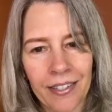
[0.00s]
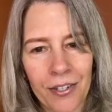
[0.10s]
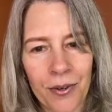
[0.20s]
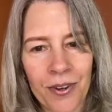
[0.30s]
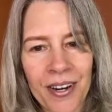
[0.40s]

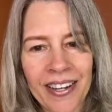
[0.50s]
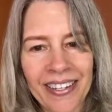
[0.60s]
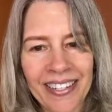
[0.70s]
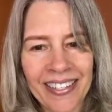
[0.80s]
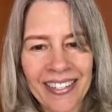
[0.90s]

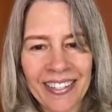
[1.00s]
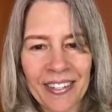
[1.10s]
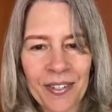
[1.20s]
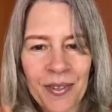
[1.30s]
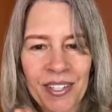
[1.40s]
Torian did the
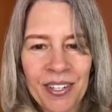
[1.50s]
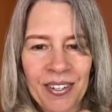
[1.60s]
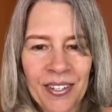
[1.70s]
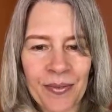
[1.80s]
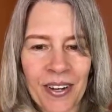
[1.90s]
tongue twister
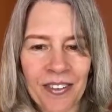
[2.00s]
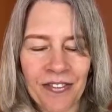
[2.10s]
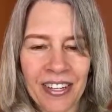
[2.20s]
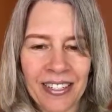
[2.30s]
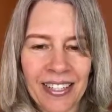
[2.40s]
as well.
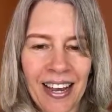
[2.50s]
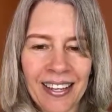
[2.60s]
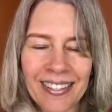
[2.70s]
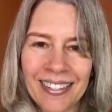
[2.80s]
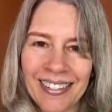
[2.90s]

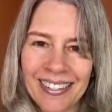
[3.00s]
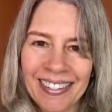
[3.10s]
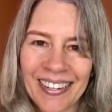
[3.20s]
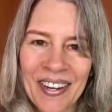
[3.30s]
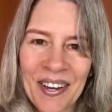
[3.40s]
Fantastic.
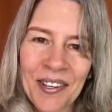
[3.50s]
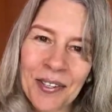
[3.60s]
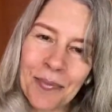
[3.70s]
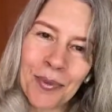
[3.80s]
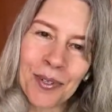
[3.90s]

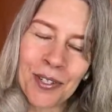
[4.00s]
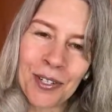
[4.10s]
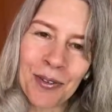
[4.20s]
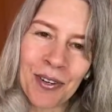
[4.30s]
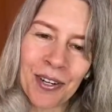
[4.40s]
Support
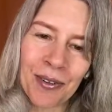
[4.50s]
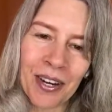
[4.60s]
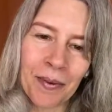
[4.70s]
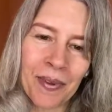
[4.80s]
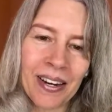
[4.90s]
Studio
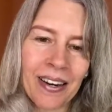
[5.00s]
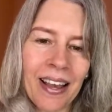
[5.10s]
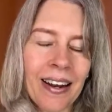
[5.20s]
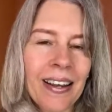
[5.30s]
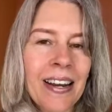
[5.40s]
coming in
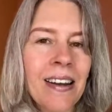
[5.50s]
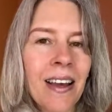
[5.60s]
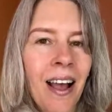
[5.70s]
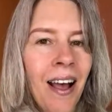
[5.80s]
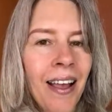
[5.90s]
at a
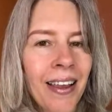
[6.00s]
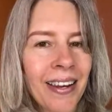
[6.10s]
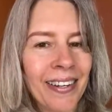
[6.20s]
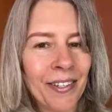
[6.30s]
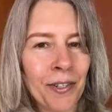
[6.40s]

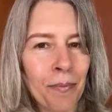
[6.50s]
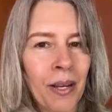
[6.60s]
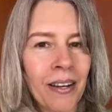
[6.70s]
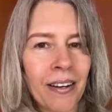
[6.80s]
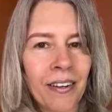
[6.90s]
9. Her
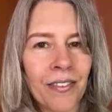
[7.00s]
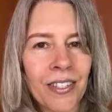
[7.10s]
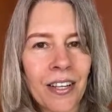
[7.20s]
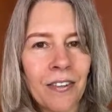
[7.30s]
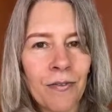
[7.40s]
bucket of
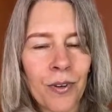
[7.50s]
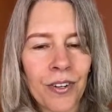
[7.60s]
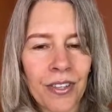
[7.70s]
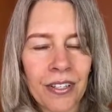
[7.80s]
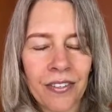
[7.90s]

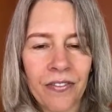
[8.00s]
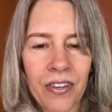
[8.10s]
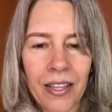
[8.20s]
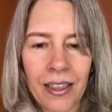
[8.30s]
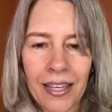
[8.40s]
self-worth is
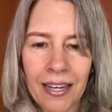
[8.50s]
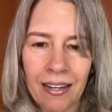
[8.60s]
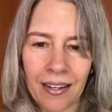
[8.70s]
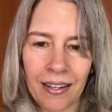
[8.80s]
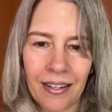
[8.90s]

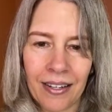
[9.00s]
filling.